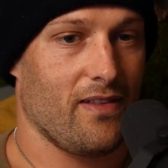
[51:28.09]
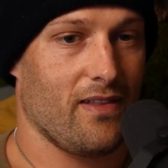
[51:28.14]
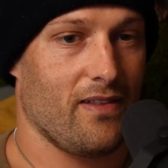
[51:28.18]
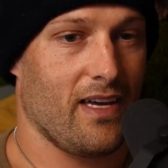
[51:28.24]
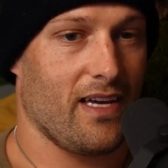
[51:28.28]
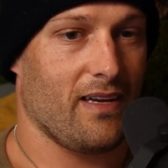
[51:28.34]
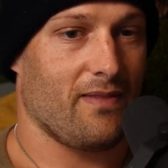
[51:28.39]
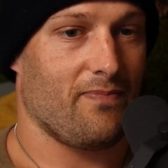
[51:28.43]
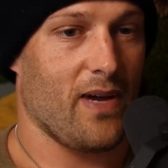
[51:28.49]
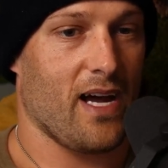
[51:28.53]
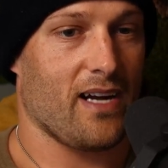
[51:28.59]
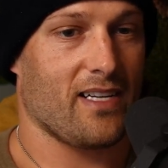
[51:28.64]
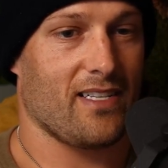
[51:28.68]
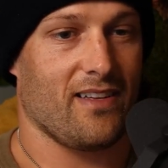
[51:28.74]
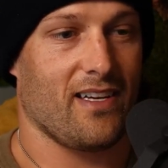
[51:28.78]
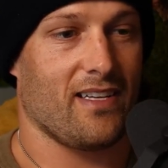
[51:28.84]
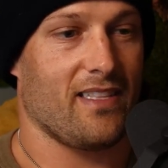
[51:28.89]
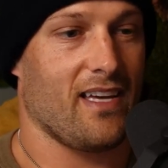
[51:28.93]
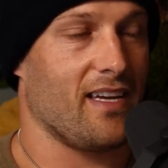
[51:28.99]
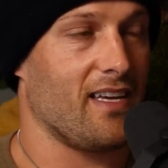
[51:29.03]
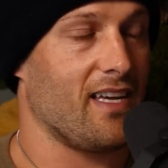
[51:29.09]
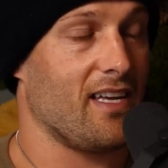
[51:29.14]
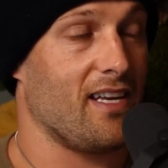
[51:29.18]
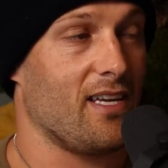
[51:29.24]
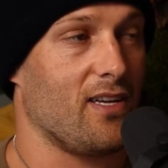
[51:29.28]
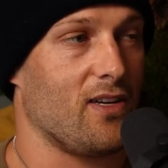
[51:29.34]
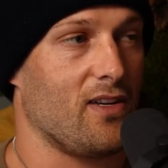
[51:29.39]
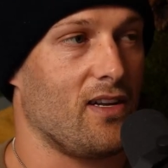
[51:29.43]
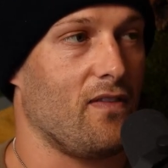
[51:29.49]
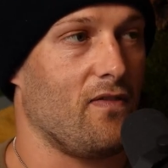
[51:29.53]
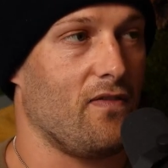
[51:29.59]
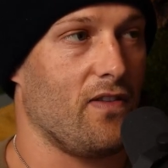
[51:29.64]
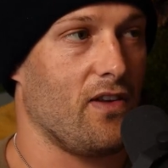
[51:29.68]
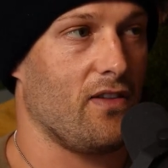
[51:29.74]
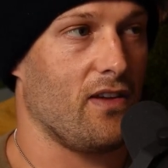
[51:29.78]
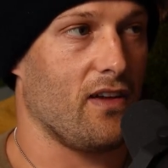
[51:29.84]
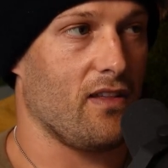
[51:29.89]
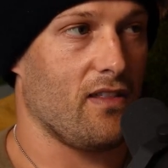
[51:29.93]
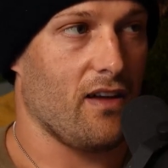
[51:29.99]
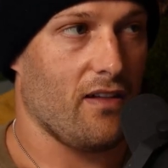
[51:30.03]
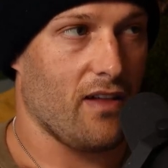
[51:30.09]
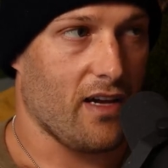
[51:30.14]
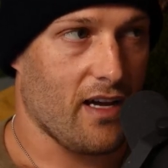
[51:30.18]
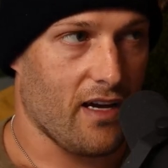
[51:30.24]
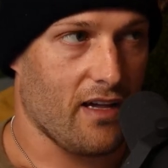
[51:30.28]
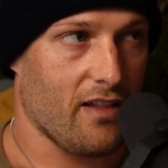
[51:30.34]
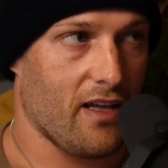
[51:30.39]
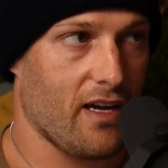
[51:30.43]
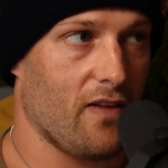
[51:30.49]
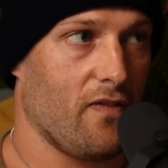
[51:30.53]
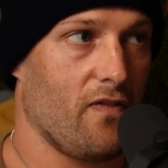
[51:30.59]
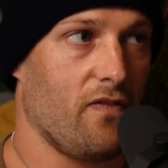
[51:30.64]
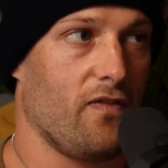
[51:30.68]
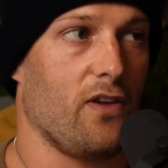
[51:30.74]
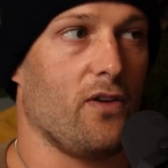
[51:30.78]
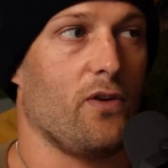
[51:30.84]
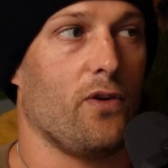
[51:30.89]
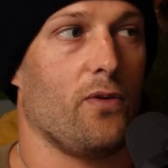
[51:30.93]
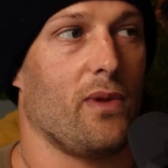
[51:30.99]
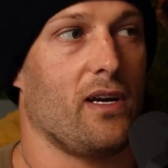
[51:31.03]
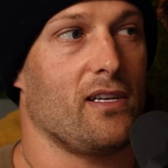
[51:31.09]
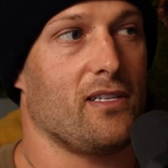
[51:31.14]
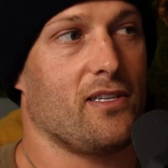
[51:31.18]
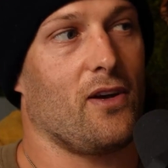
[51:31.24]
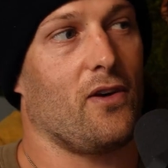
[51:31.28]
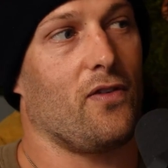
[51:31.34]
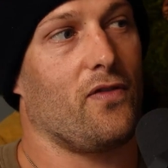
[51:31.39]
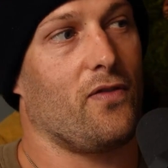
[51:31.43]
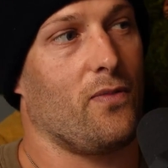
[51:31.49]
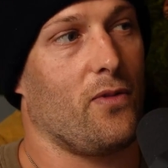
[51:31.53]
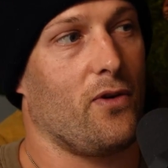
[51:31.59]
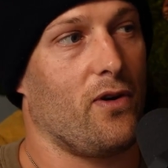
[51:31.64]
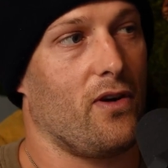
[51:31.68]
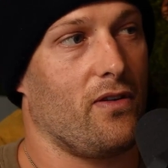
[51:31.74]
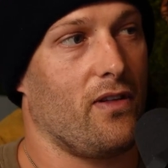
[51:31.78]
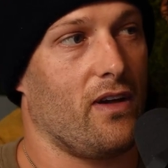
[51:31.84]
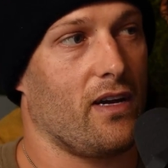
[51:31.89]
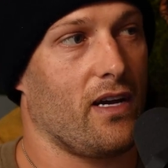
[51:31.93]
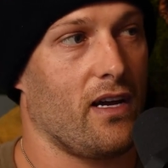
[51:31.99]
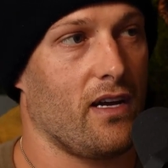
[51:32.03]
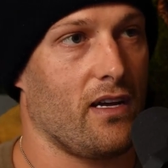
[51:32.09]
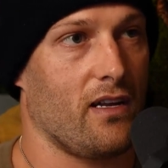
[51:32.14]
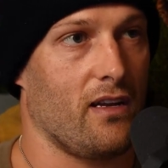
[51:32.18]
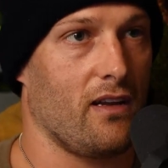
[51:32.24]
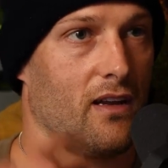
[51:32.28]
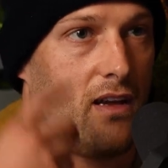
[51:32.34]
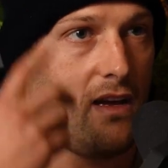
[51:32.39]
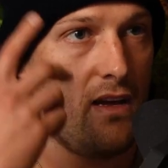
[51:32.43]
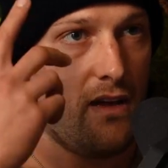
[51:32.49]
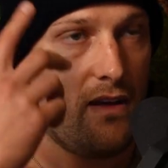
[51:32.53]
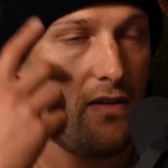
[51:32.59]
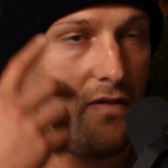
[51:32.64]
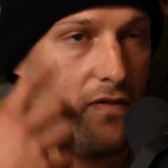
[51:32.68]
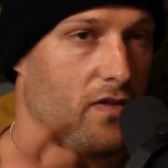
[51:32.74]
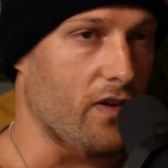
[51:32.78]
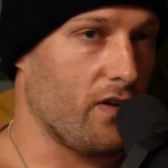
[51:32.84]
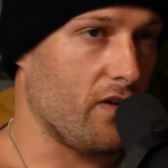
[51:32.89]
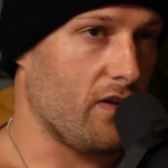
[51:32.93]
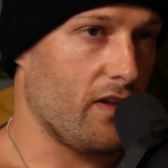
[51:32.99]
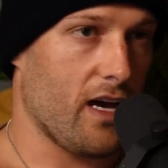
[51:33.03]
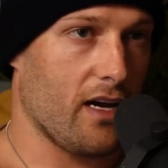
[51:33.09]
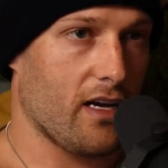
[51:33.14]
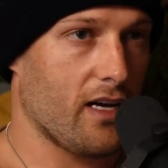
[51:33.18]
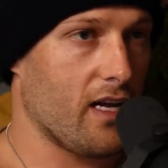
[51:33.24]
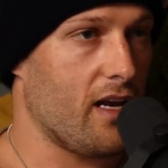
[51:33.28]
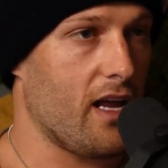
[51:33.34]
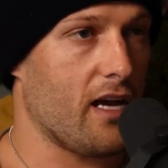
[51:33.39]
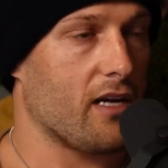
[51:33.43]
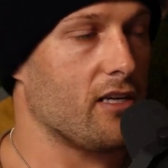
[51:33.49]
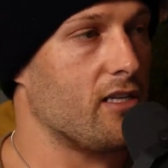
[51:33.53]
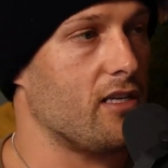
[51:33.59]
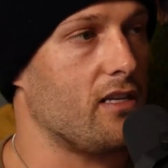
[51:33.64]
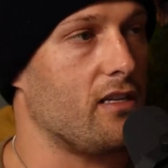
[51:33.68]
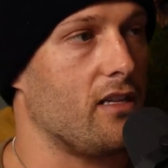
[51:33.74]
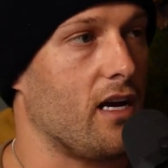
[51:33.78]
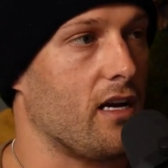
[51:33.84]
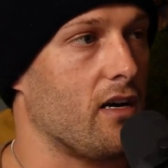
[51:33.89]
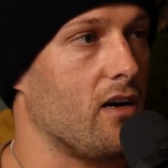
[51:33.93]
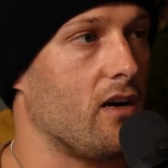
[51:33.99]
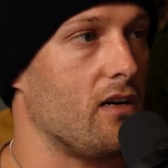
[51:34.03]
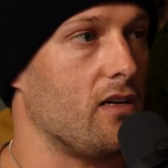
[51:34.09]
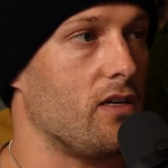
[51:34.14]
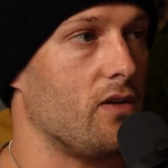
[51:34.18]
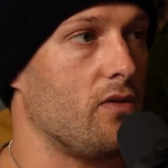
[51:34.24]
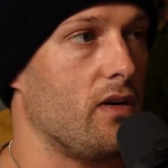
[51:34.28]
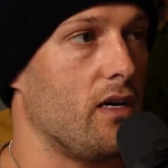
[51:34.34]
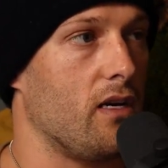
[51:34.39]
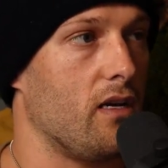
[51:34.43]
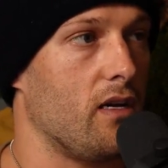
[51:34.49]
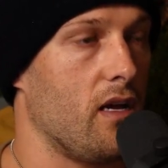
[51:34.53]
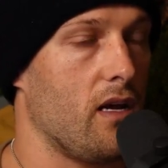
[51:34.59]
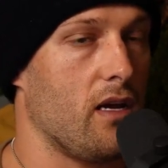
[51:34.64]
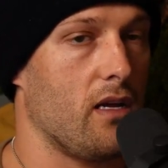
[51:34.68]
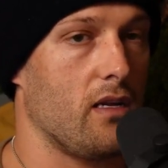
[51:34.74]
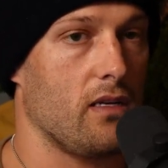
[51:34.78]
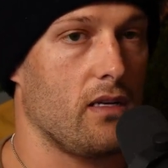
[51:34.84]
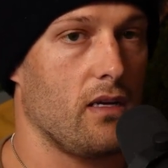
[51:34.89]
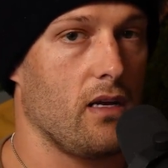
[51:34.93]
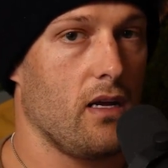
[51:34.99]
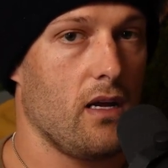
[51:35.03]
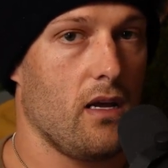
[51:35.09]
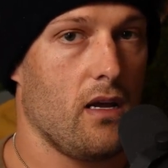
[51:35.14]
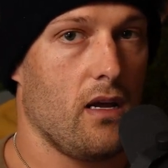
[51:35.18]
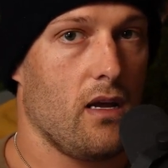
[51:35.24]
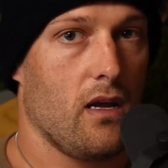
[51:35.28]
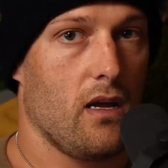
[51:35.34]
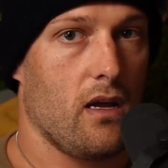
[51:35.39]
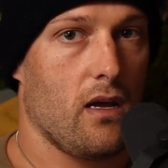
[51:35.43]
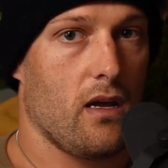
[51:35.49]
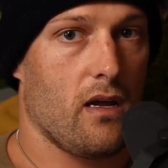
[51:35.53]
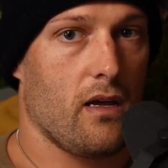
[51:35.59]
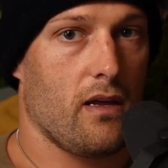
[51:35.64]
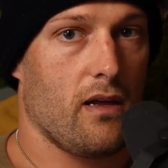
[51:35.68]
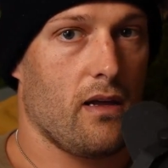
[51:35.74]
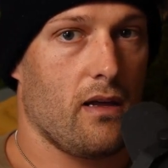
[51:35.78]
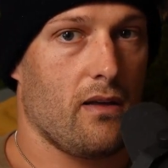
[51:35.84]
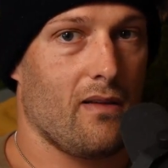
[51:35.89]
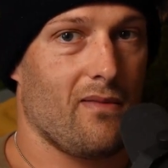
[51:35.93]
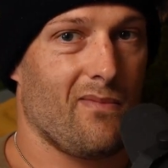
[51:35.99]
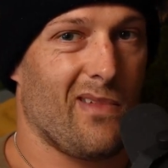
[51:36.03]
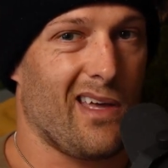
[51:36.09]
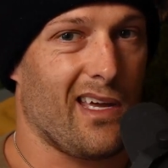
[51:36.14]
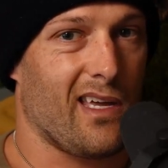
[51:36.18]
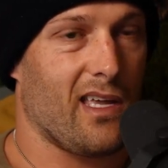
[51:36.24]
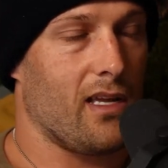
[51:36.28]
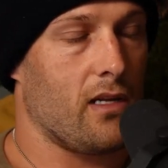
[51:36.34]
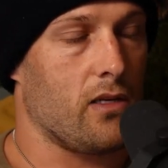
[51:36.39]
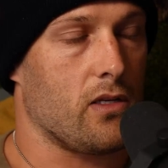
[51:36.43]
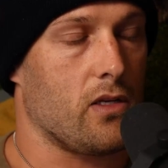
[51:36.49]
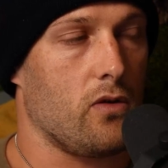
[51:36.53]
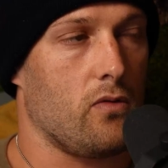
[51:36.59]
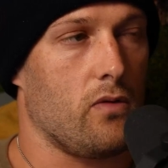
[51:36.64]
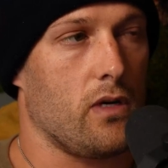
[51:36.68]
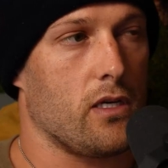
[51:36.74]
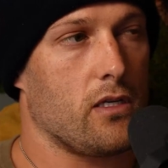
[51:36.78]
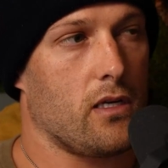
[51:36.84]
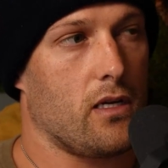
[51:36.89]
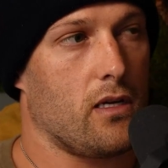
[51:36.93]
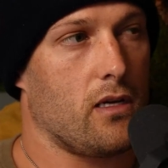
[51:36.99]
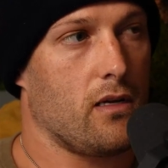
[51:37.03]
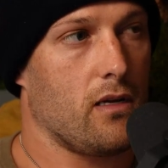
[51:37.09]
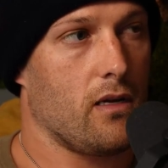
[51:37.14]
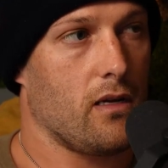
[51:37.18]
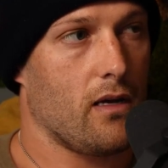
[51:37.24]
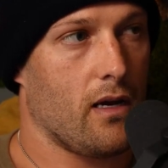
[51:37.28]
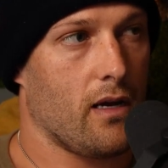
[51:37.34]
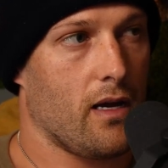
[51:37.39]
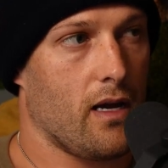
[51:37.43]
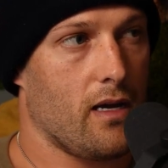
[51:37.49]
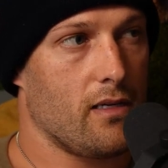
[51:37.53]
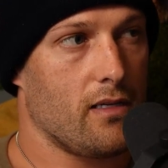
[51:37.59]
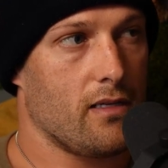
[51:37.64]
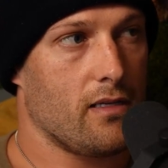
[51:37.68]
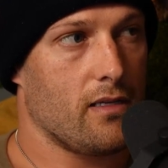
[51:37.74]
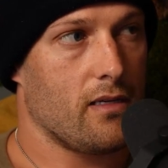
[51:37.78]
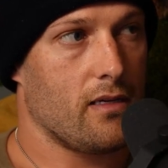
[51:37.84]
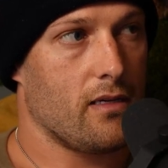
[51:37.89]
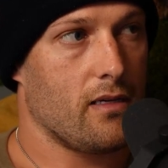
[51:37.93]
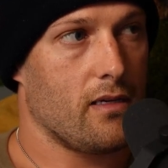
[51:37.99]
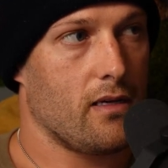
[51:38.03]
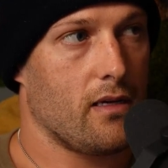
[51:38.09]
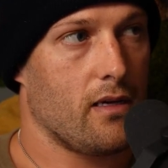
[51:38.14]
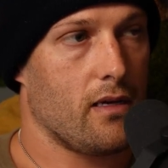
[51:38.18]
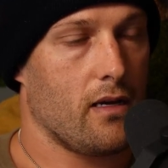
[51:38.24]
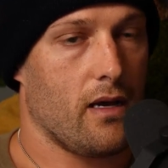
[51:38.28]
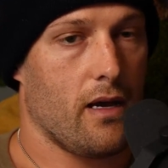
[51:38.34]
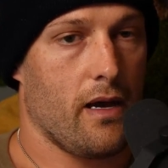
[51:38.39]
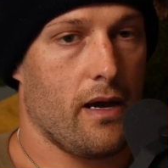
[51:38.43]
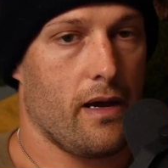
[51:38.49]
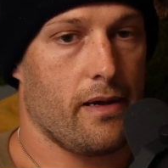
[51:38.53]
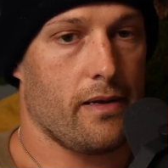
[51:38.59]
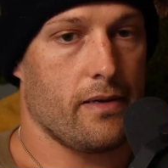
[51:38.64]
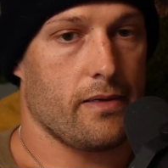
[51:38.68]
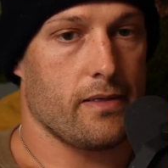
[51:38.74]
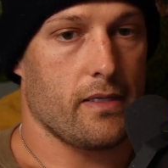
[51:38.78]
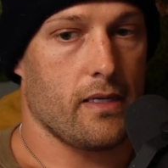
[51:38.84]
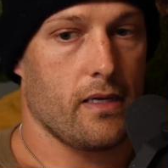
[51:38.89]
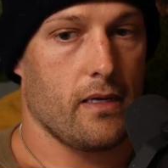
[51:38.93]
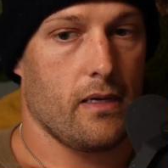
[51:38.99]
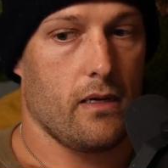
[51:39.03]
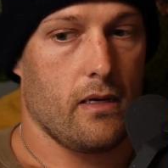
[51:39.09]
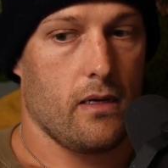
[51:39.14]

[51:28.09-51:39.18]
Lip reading: like back to like that getting good at feeling thing. Like I can like feel myself more. Like I can feel that connection, that conduit, and like intuition, I guess. And